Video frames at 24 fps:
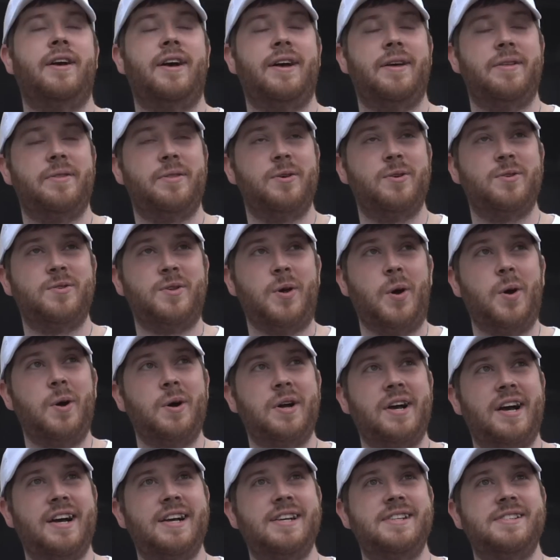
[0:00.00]
Uh, there's all
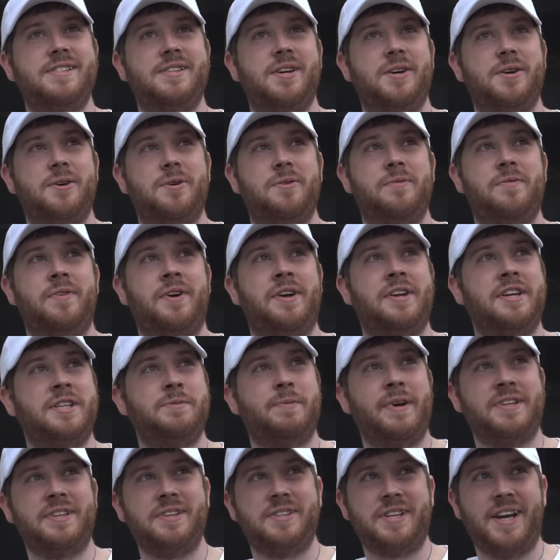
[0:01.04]
kinds of
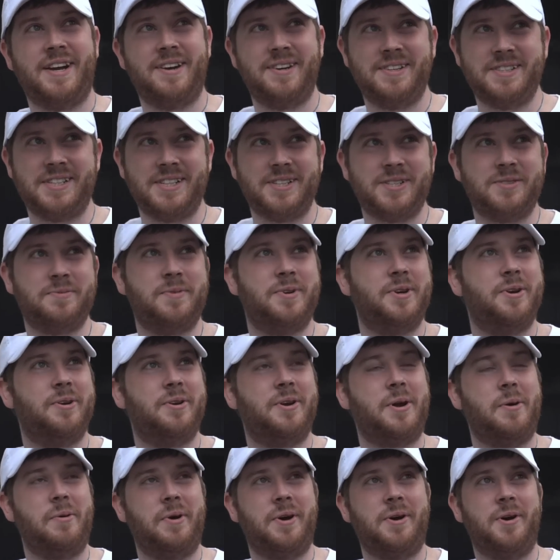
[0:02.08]
unexpected challenges when you're
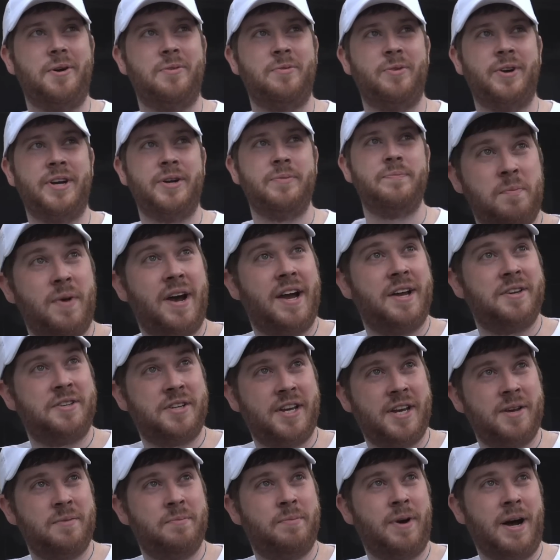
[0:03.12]
going car free. My
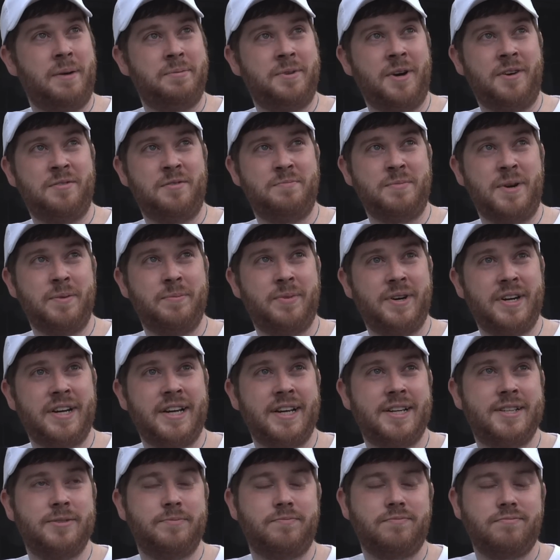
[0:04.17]
chain popped off of my
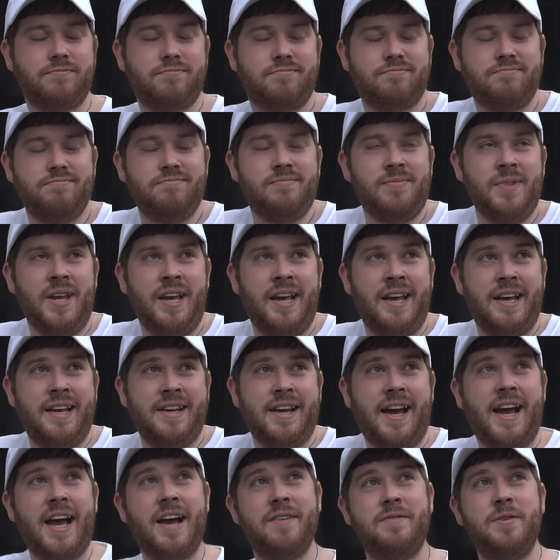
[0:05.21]
bike, and
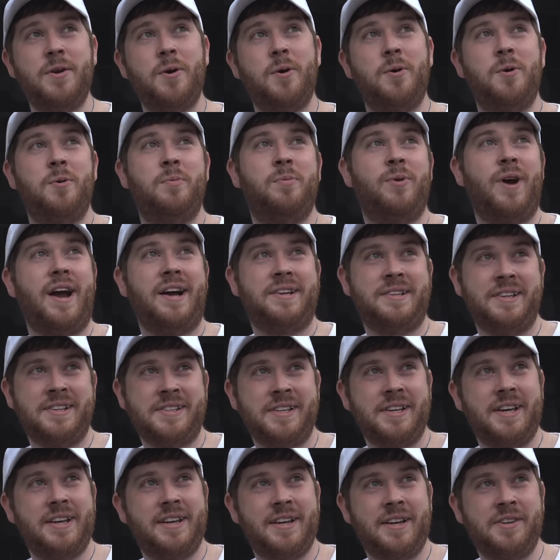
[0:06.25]
I have no practice
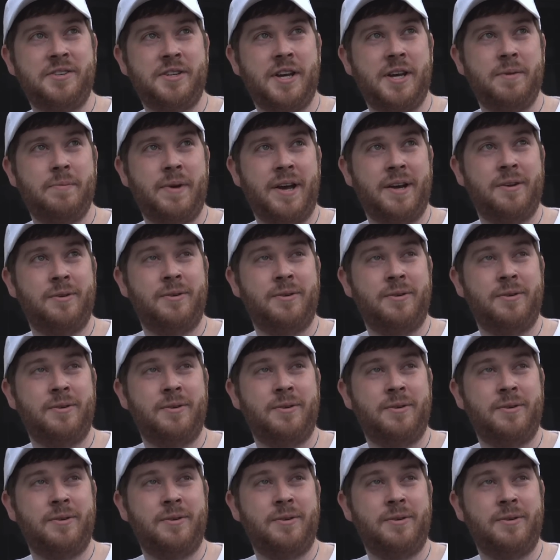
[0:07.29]
in getting a chain back